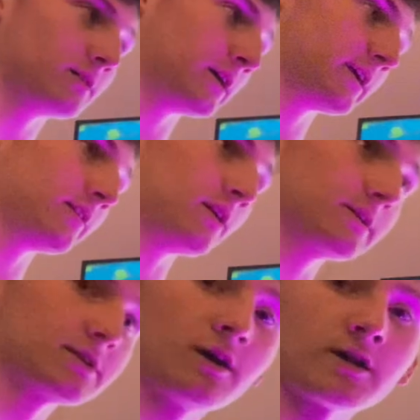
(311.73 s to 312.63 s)
I
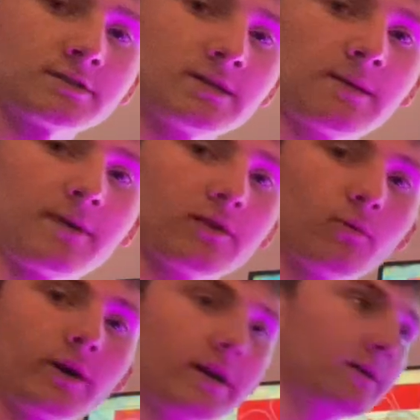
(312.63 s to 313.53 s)
cannot talk today, by the
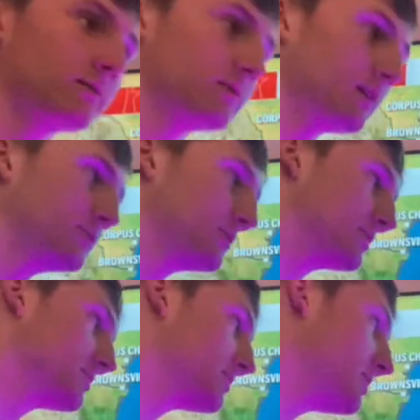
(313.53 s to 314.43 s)
way, as you
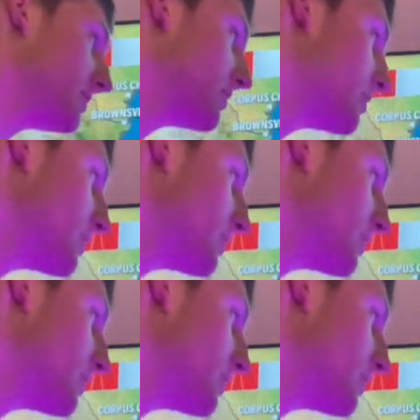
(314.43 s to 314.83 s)
can see.